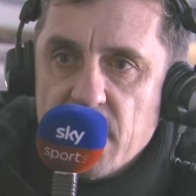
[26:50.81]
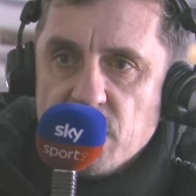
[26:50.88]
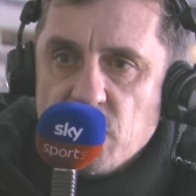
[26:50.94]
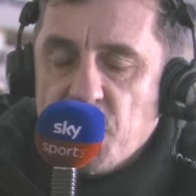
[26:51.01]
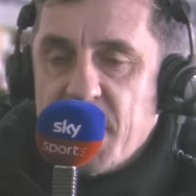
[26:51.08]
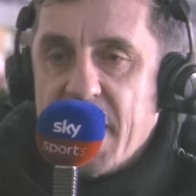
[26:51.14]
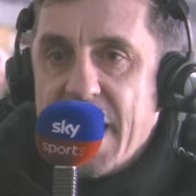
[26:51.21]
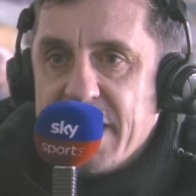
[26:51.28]

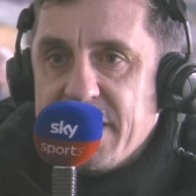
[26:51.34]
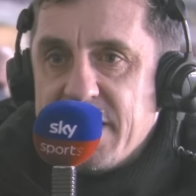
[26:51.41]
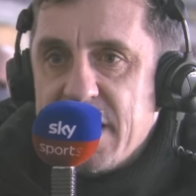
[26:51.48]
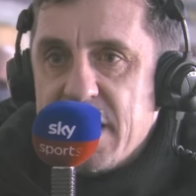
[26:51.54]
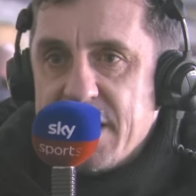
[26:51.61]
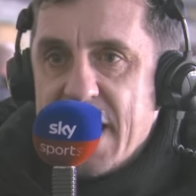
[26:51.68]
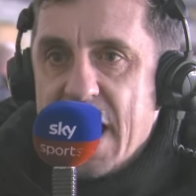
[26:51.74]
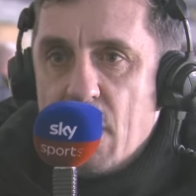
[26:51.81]
So the
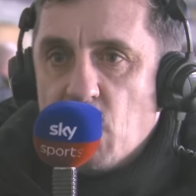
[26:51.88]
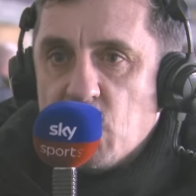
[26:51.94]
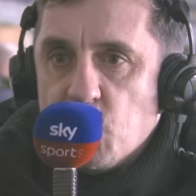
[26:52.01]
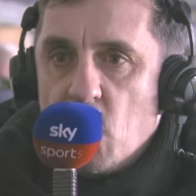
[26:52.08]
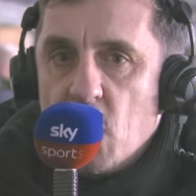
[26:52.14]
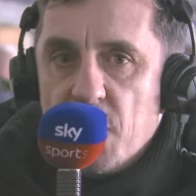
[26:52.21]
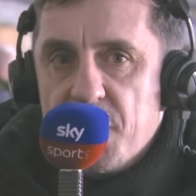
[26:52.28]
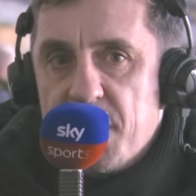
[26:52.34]
idea now is
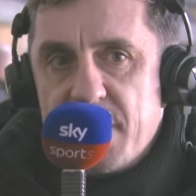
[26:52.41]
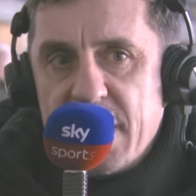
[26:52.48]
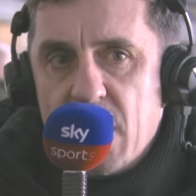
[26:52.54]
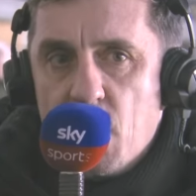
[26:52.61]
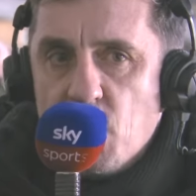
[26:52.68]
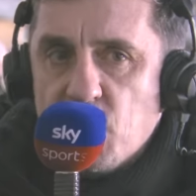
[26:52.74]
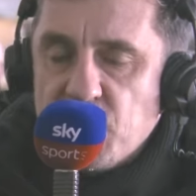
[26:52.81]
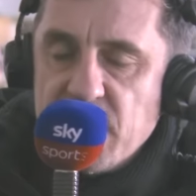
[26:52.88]
that he
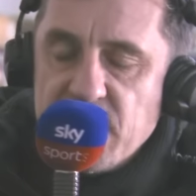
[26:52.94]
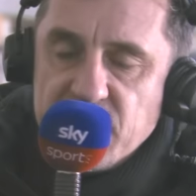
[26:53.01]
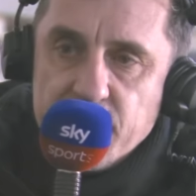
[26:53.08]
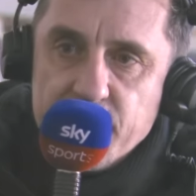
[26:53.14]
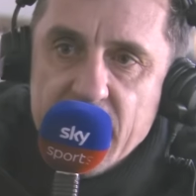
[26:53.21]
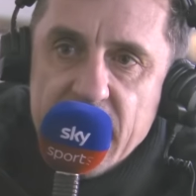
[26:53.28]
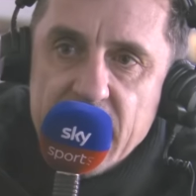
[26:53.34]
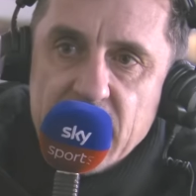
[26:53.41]
almost needs
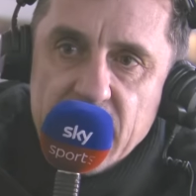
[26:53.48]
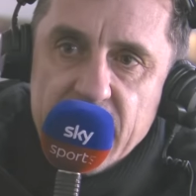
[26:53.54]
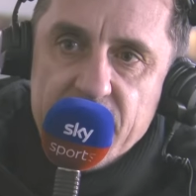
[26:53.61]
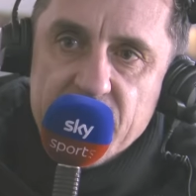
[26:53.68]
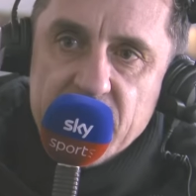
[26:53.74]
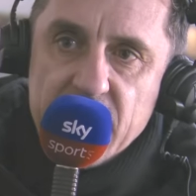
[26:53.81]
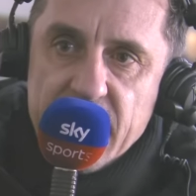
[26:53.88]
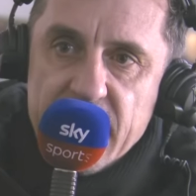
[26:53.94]
to make
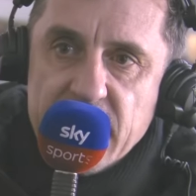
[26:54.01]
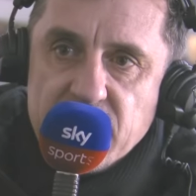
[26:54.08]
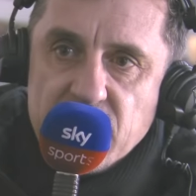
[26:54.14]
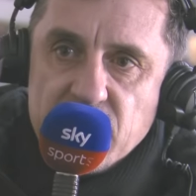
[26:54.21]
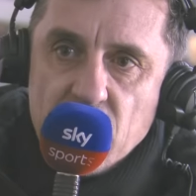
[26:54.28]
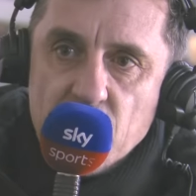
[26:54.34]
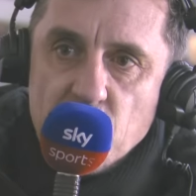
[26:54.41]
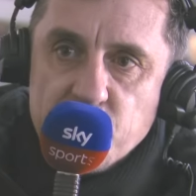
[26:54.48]
the
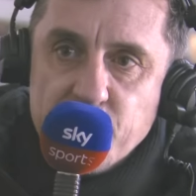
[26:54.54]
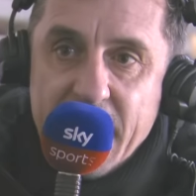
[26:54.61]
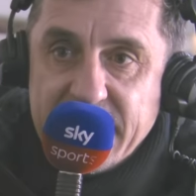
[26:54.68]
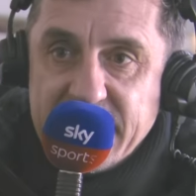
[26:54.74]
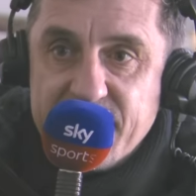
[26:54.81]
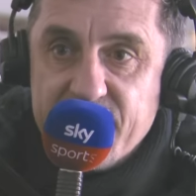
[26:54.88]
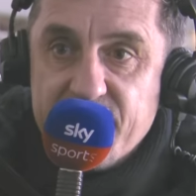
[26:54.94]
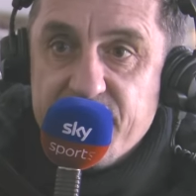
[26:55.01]
Glazers almost
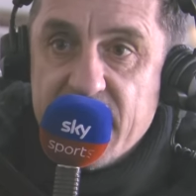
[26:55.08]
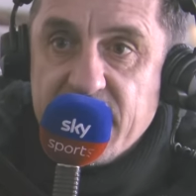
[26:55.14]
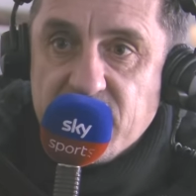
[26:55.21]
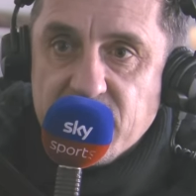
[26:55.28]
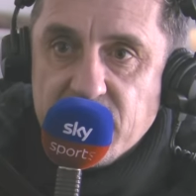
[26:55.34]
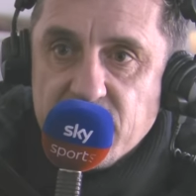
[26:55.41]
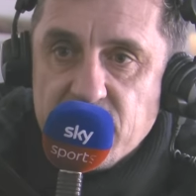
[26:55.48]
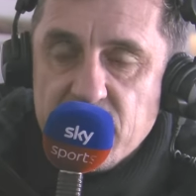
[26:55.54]
passive
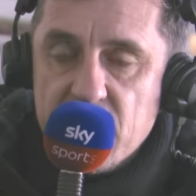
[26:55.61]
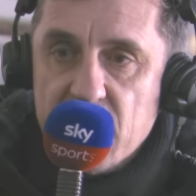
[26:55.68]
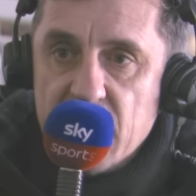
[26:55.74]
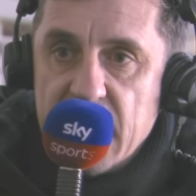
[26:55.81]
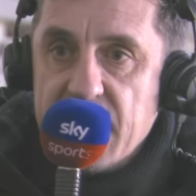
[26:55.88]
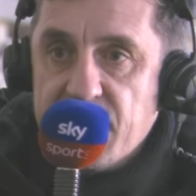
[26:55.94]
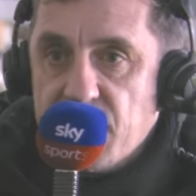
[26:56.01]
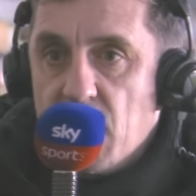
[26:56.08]
investors,
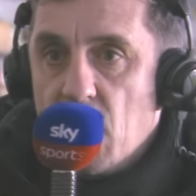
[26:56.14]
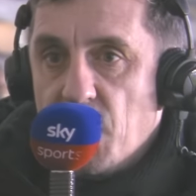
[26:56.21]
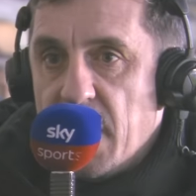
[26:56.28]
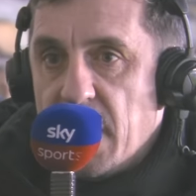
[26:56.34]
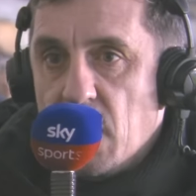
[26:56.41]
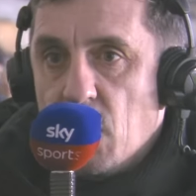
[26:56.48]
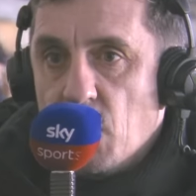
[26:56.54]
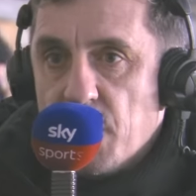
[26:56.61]
even though
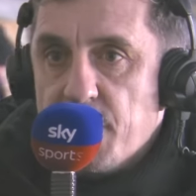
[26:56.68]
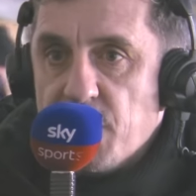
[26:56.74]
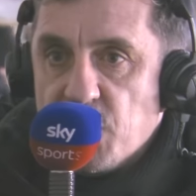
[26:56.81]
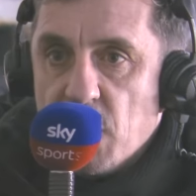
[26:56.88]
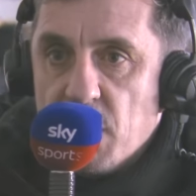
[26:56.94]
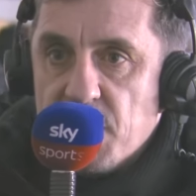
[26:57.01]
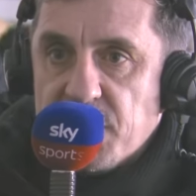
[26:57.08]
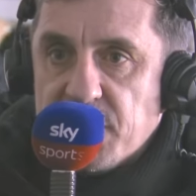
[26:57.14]
they'll own the
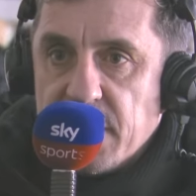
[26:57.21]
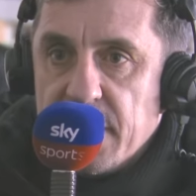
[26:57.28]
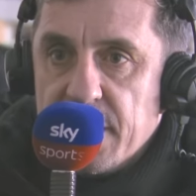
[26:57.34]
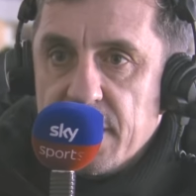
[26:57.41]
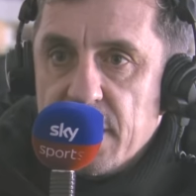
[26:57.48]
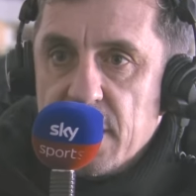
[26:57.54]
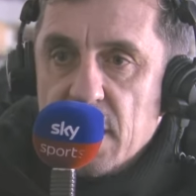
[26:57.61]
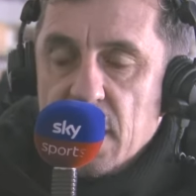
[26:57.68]
majority,
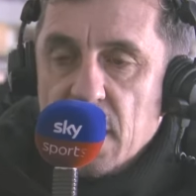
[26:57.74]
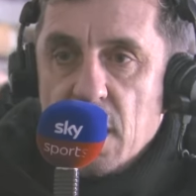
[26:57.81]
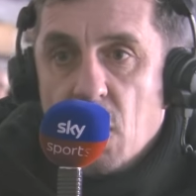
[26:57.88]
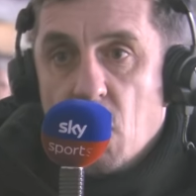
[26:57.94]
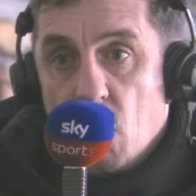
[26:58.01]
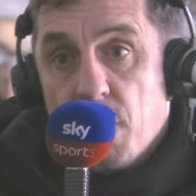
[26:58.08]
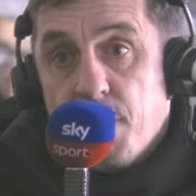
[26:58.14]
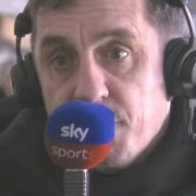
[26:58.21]

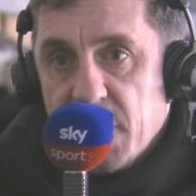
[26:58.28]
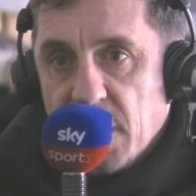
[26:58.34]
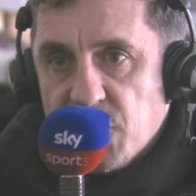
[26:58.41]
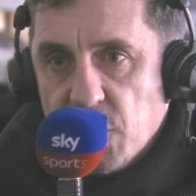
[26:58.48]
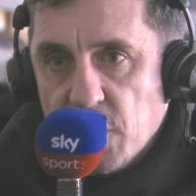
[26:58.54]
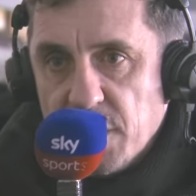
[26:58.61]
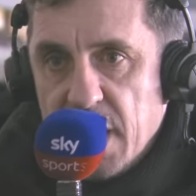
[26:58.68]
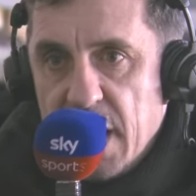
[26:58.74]
or
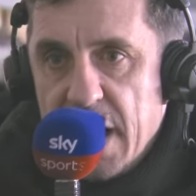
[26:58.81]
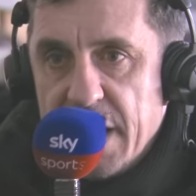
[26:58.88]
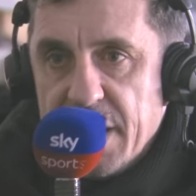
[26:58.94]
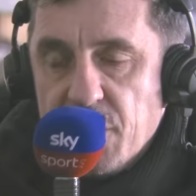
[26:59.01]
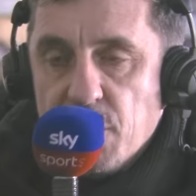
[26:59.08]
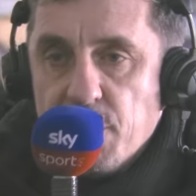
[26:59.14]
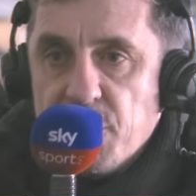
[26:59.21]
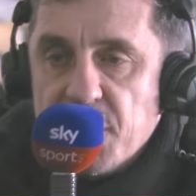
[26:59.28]
certainly a
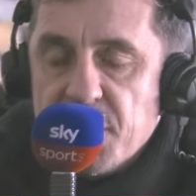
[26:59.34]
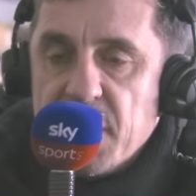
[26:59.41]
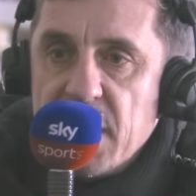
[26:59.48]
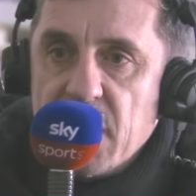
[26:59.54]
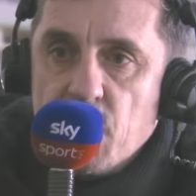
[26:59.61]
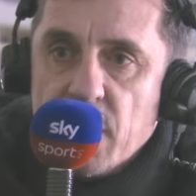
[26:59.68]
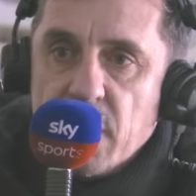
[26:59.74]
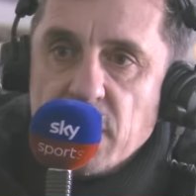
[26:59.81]
higher number than
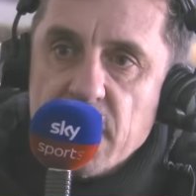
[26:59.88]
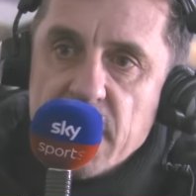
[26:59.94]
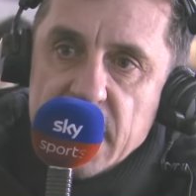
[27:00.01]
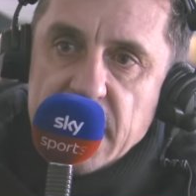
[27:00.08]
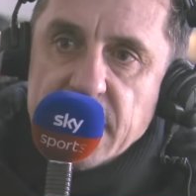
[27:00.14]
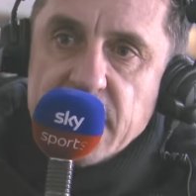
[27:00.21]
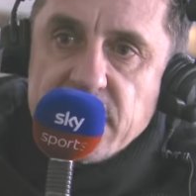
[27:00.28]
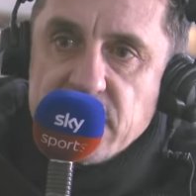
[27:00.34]
he will.
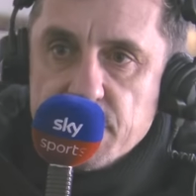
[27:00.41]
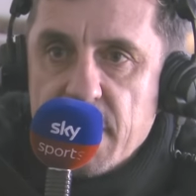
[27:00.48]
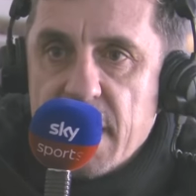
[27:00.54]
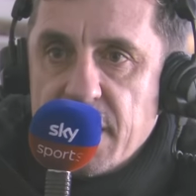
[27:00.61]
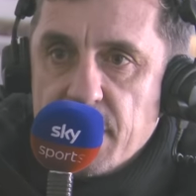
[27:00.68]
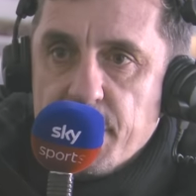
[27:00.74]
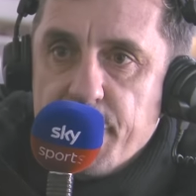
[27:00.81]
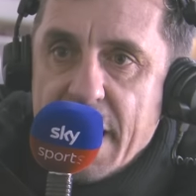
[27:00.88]
He needs to
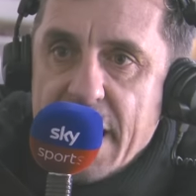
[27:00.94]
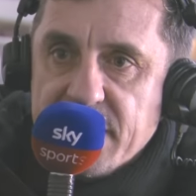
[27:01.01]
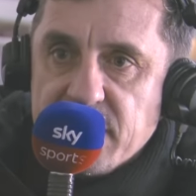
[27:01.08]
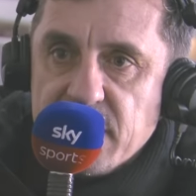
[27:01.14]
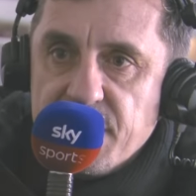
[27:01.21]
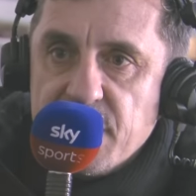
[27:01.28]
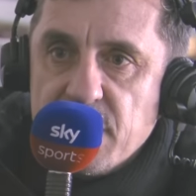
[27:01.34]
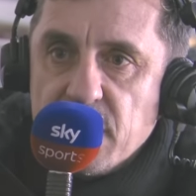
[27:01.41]
make them
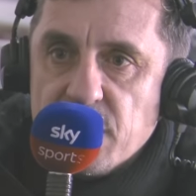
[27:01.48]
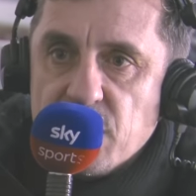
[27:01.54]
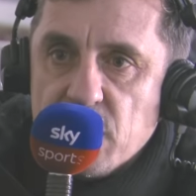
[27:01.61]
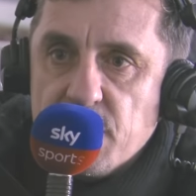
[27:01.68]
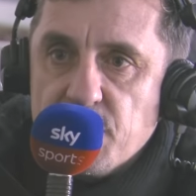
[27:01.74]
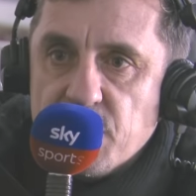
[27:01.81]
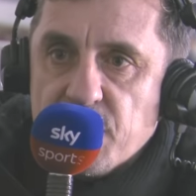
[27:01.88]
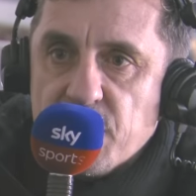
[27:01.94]
passive in
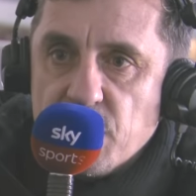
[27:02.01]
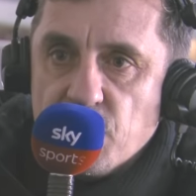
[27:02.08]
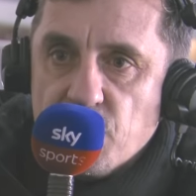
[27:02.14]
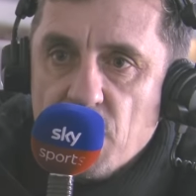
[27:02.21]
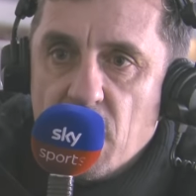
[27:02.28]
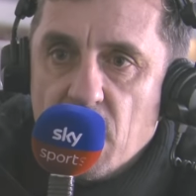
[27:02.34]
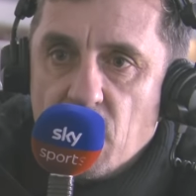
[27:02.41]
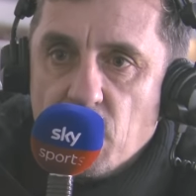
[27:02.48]
terms of
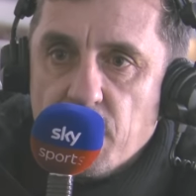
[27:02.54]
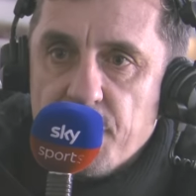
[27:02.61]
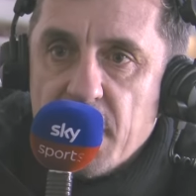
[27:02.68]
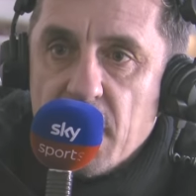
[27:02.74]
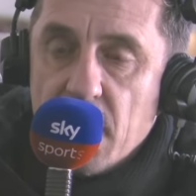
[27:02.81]
control.